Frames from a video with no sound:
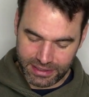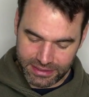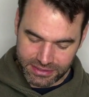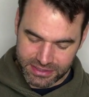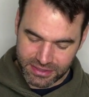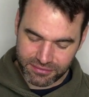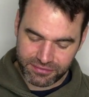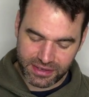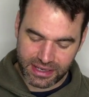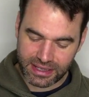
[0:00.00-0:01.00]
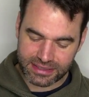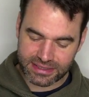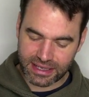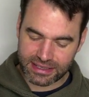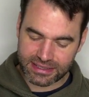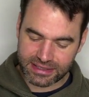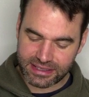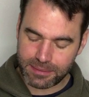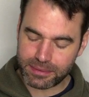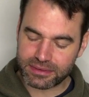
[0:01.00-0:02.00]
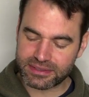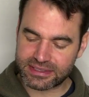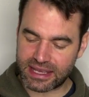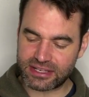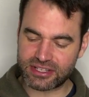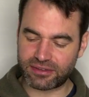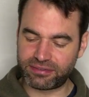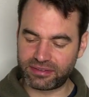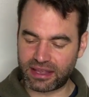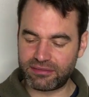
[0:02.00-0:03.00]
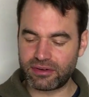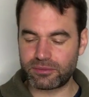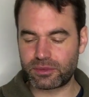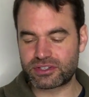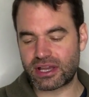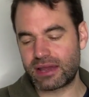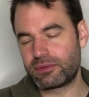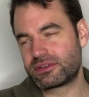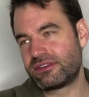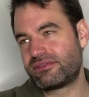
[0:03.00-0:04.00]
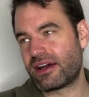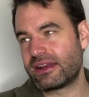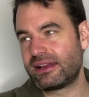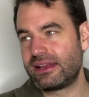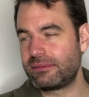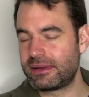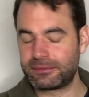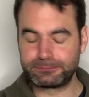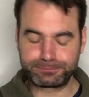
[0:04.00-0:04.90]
So it's really it's a typical sencha flavor, which I would define a little bit